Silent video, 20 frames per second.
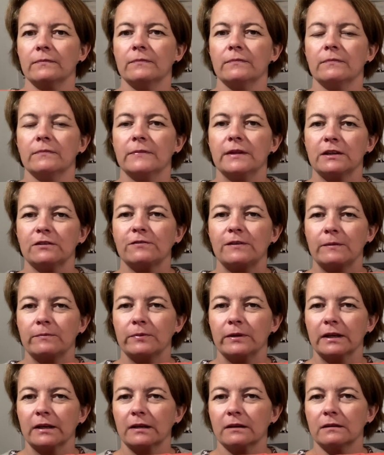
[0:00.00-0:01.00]
this
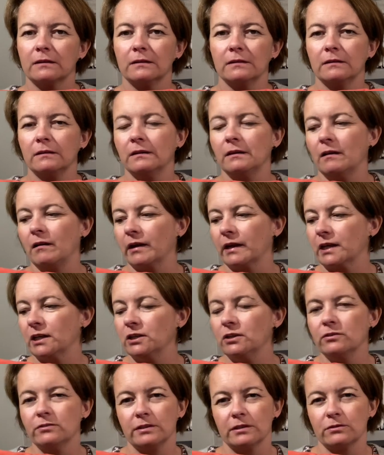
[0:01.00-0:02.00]
fabric, I can
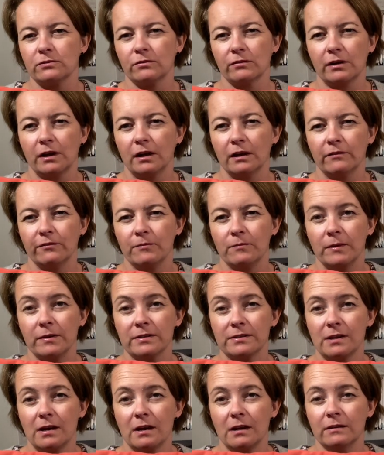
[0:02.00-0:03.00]
use this sort of colour for my
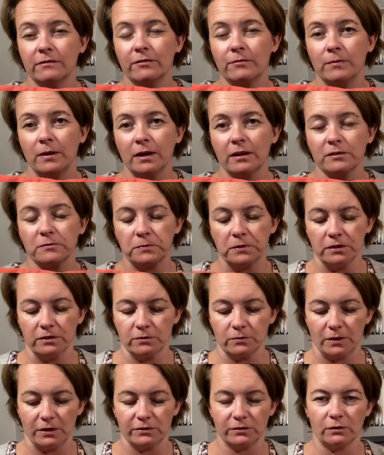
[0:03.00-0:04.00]
son, for my husband as
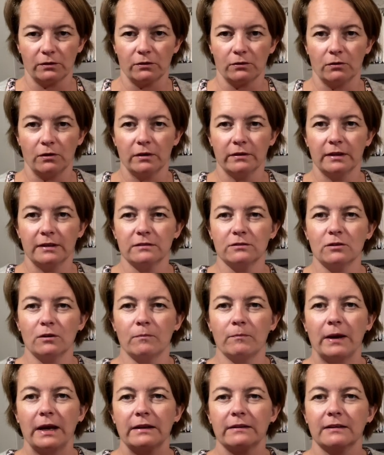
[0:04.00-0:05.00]
well, so I thought it's not a
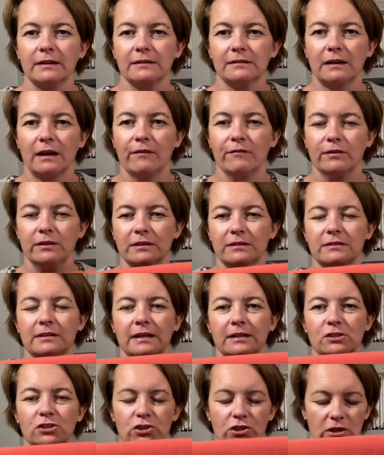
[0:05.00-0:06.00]
bad thing to have in your
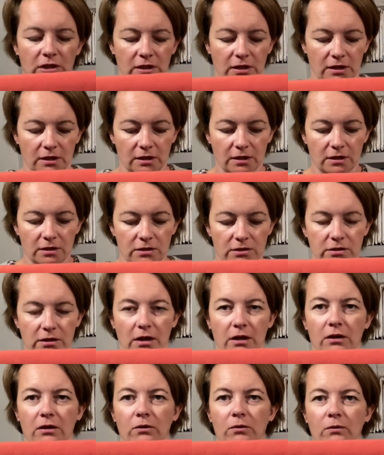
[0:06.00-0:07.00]
stash.
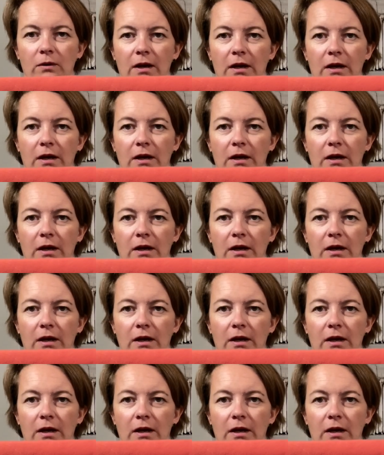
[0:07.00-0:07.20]
So